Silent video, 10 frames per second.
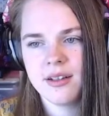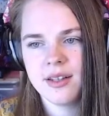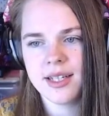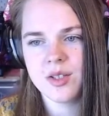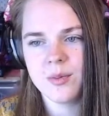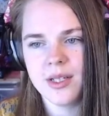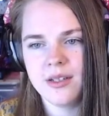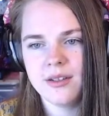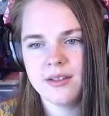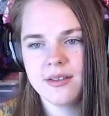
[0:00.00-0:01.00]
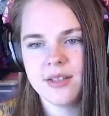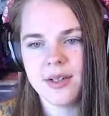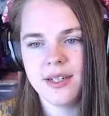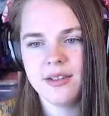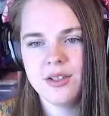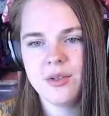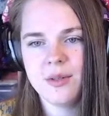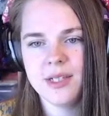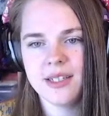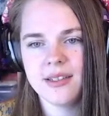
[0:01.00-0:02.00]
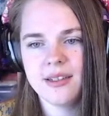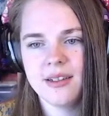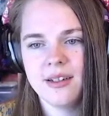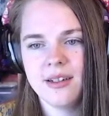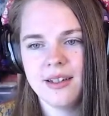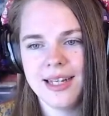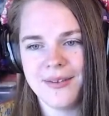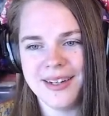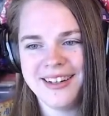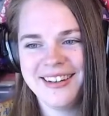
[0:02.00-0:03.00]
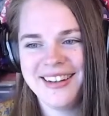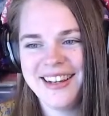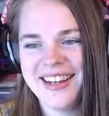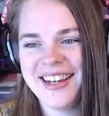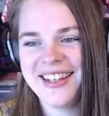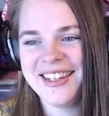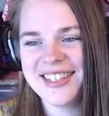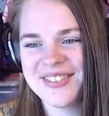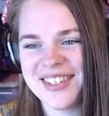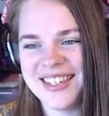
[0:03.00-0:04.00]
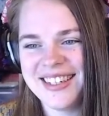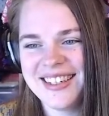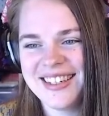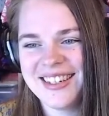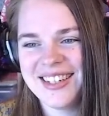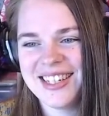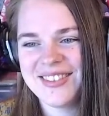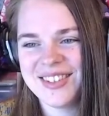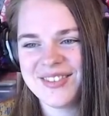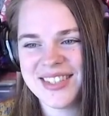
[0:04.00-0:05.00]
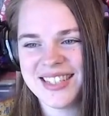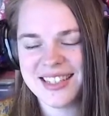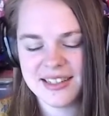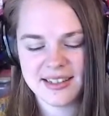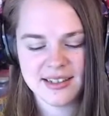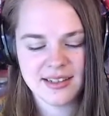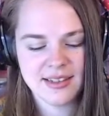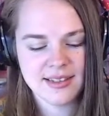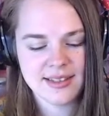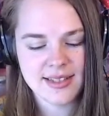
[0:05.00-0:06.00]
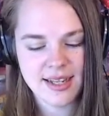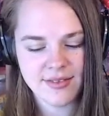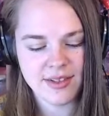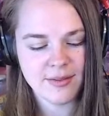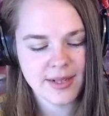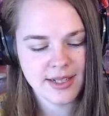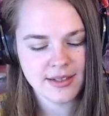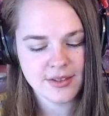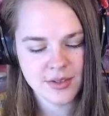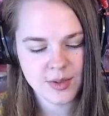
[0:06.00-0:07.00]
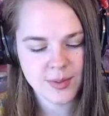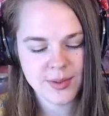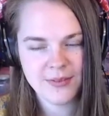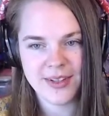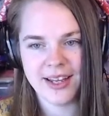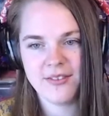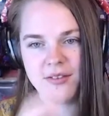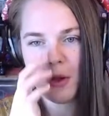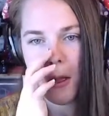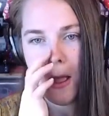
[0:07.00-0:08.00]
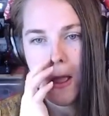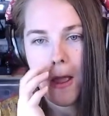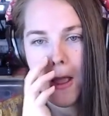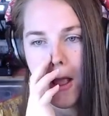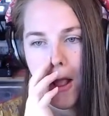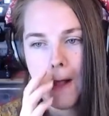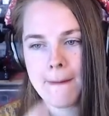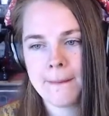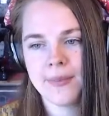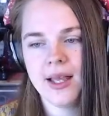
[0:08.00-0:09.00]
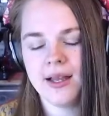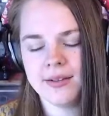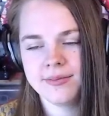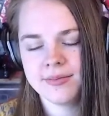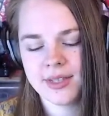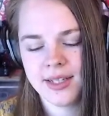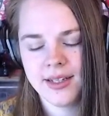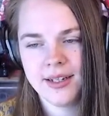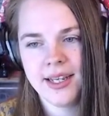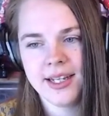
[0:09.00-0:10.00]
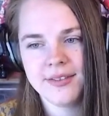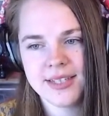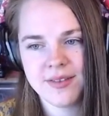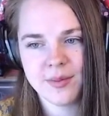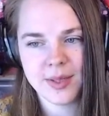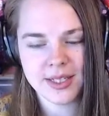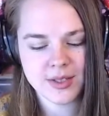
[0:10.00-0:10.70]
That should be, sorry, 2 object, that one. And then this one will be 7 minus 2.5. Ah, negative 7 plus